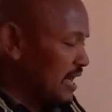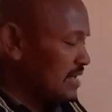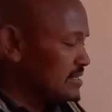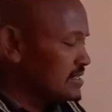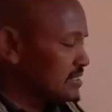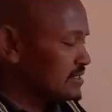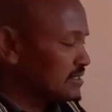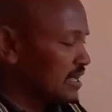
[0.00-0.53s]

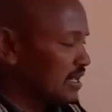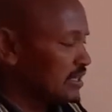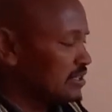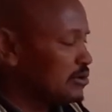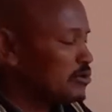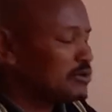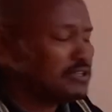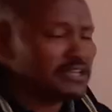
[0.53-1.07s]
understand the
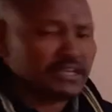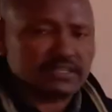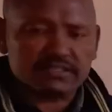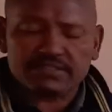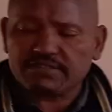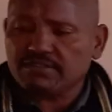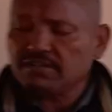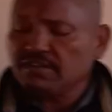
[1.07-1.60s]

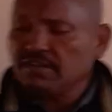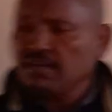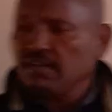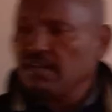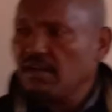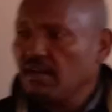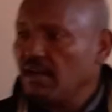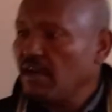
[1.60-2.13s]
audience.
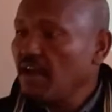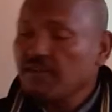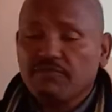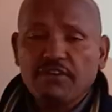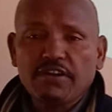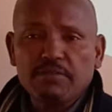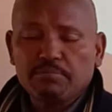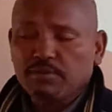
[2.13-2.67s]

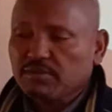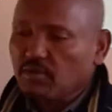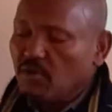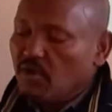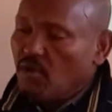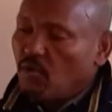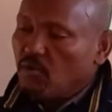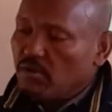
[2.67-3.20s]
Very important.
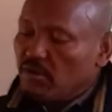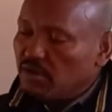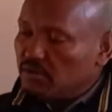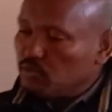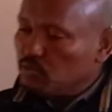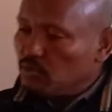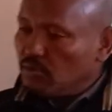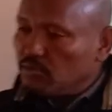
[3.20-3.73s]

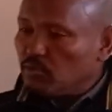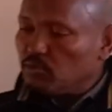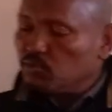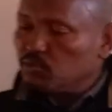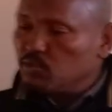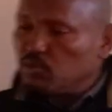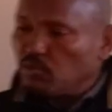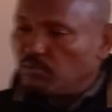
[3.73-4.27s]

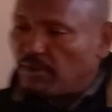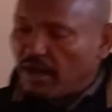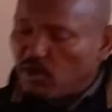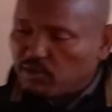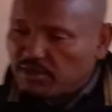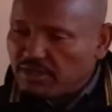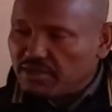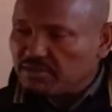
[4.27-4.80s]
Do my
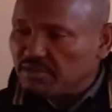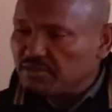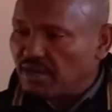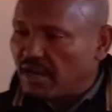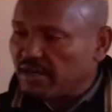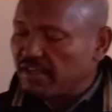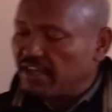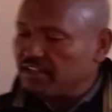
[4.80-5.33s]
audiences
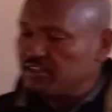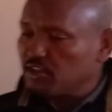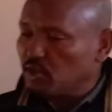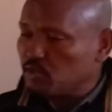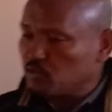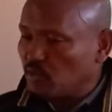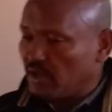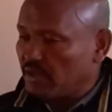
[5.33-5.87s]
are
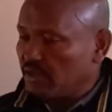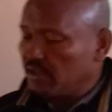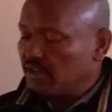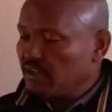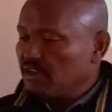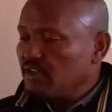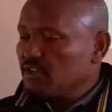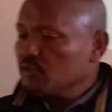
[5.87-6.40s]
intellectual?
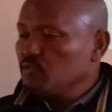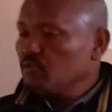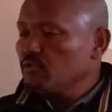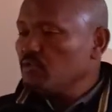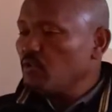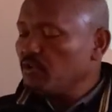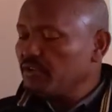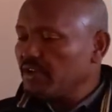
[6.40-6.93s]
Do
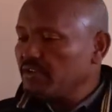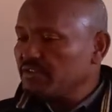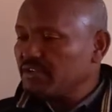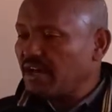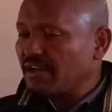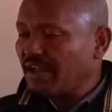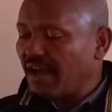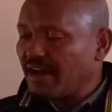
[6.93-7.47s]
the audience
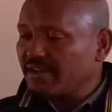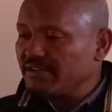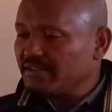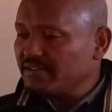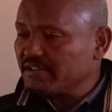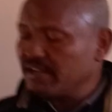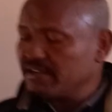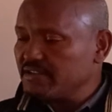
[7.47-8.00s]
are
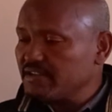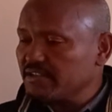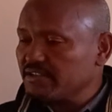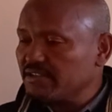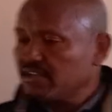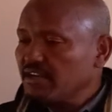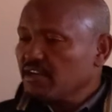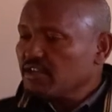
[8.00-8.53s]
adult
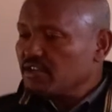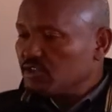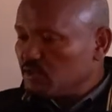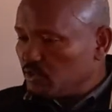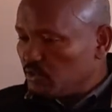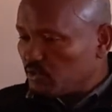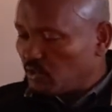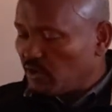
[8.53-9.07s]
learners?
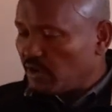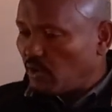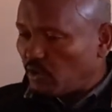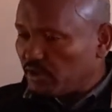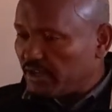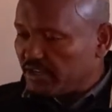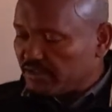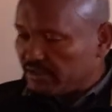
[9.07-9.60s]
Do the
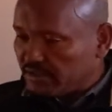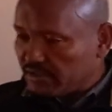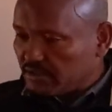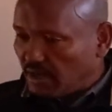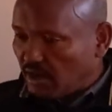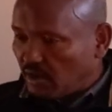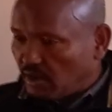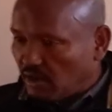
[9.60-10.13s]
audiences
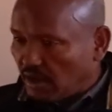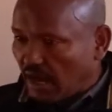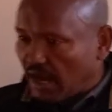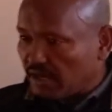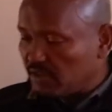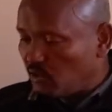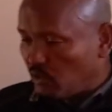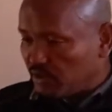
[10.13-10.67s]

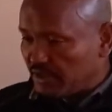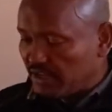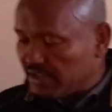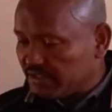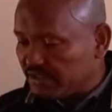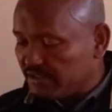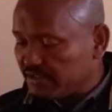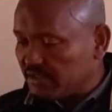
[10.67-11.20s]
are the
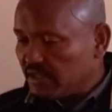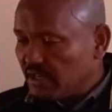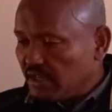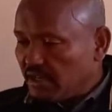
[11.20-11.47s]
audiences